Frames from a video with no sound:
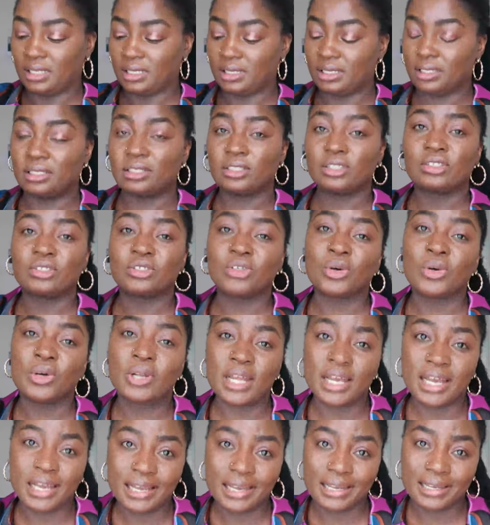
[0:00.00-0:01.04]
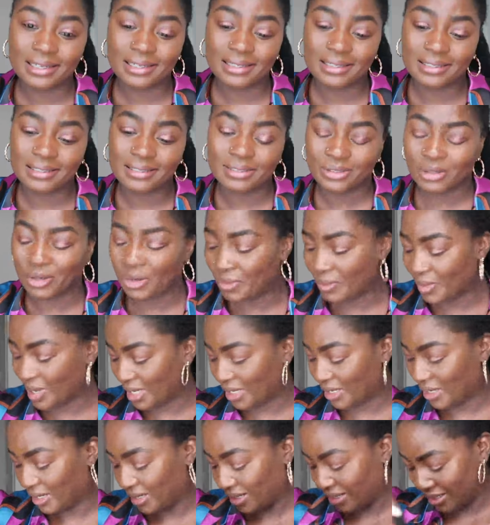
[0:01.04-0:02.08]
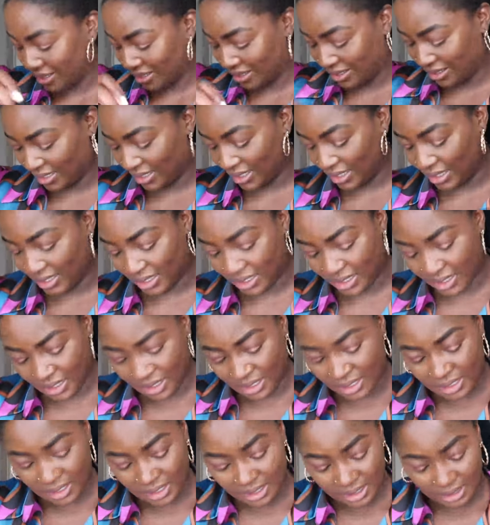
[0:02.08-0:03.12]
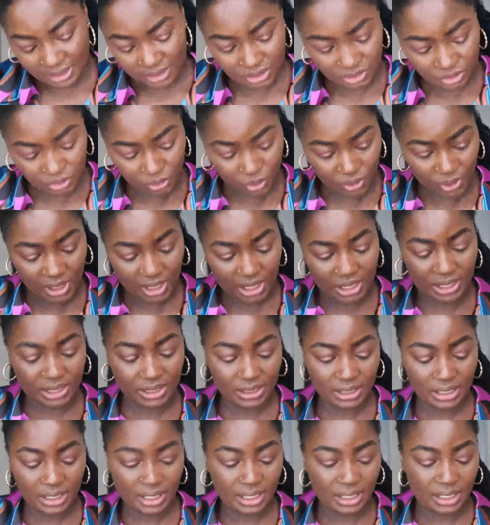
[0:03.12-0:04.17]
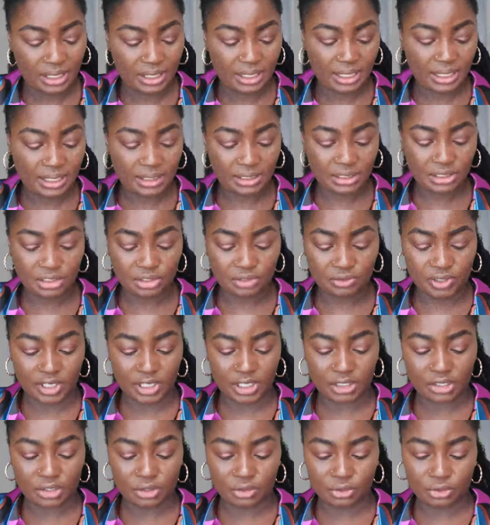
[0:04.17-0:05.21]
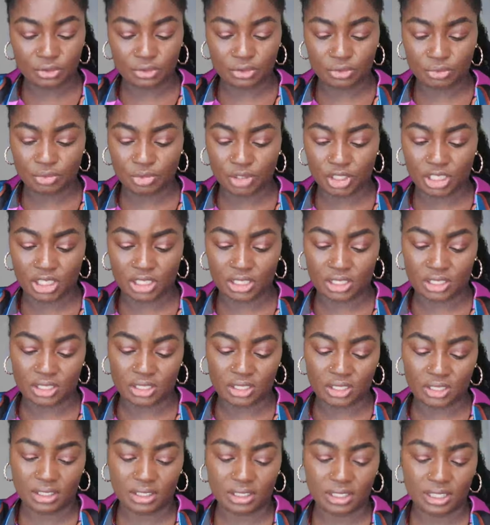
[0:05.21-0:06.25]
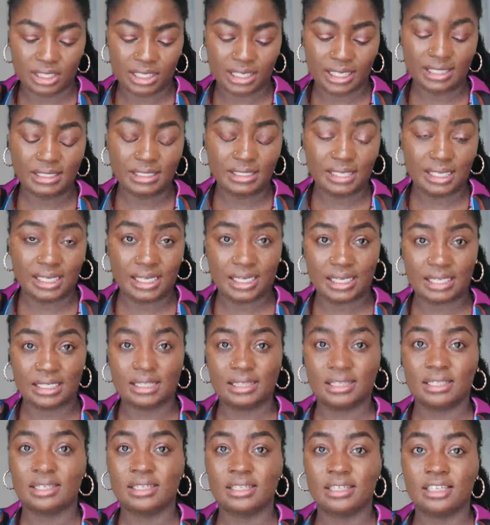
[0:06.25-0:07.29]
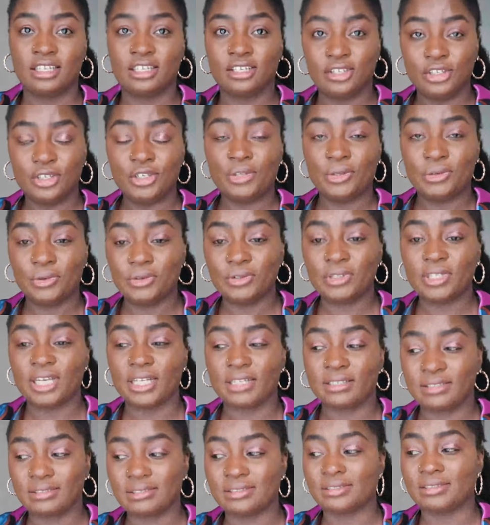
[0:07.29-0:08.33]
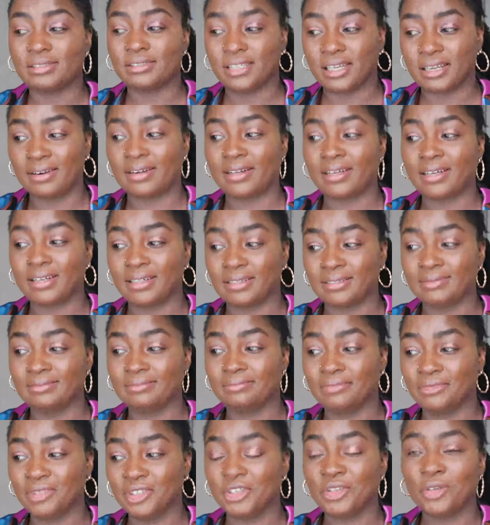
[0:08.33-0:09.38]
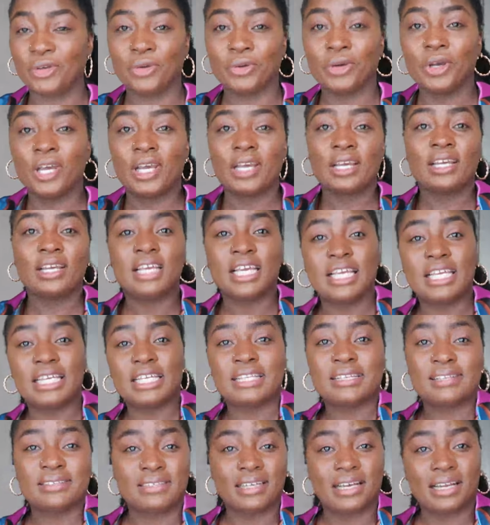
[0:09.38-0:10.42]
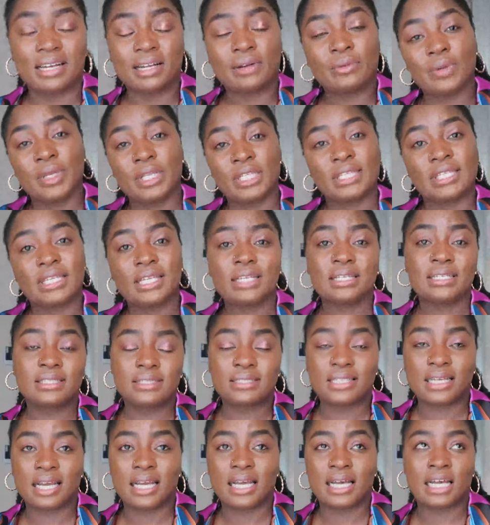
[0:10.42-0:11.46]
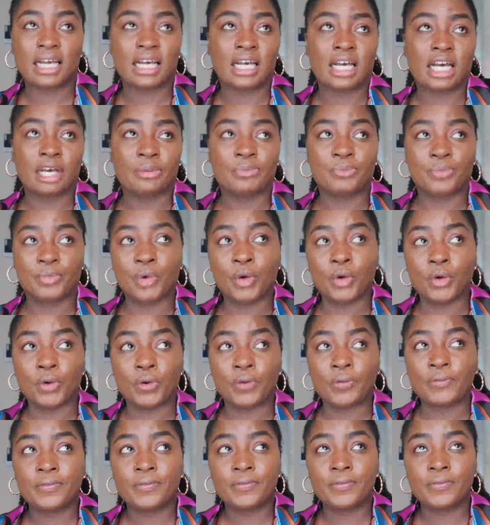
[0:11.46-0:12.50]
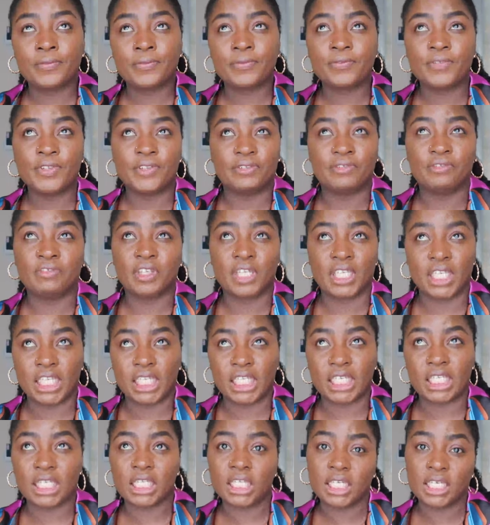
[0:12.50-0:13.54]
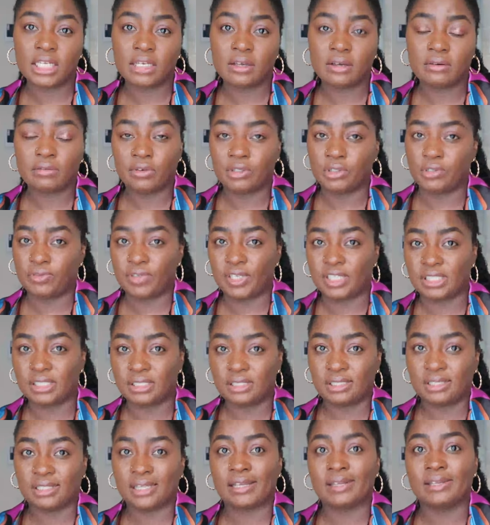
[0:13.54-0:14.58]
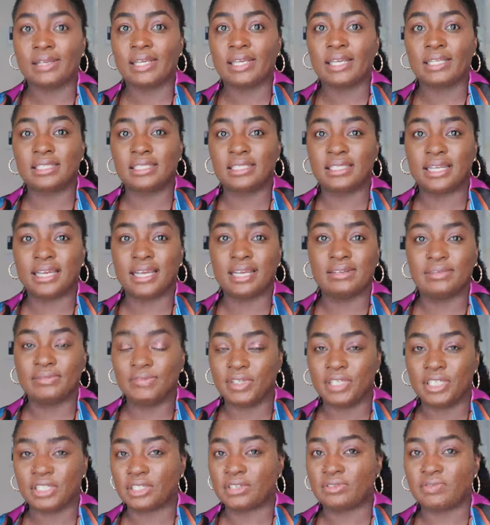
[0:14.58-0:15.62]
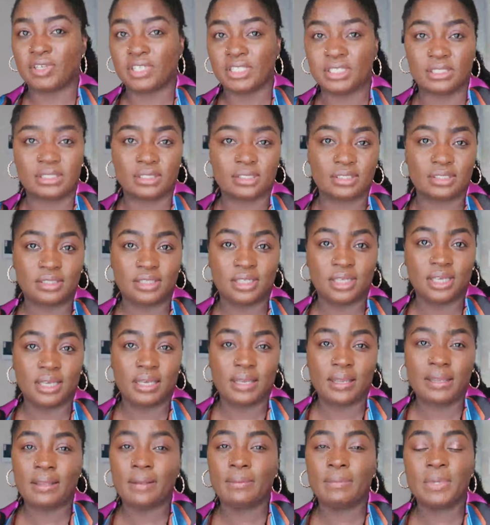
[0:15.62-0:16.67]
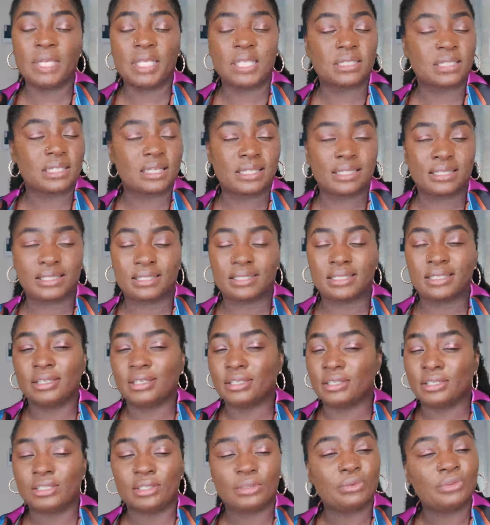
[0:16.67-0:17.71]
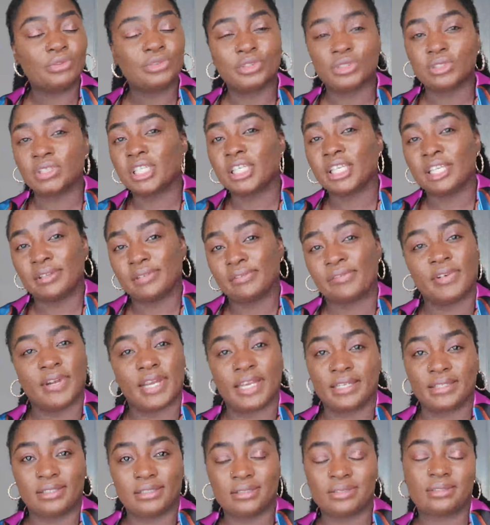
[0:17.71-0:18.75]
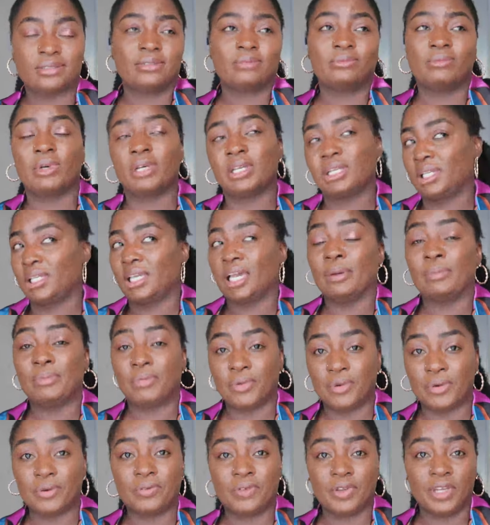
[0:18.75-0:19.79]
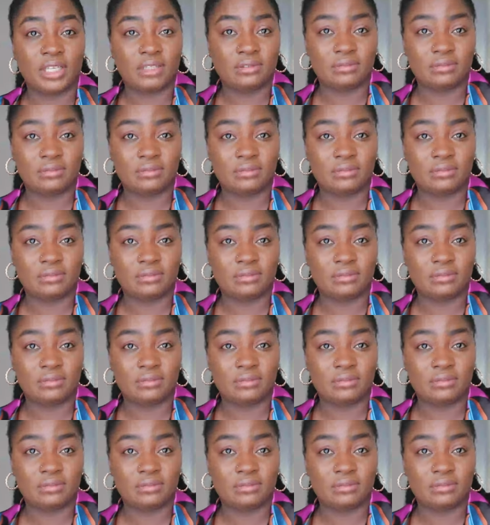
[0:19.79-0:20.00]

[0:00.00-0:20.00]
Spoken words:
It's so nice. Oh my god, it's so nice. And this dress used to be 89. You know that Zara, you know, in Zara, when things are above 50 for dresses, like 89 range dresses, it means that they just hit right, like above.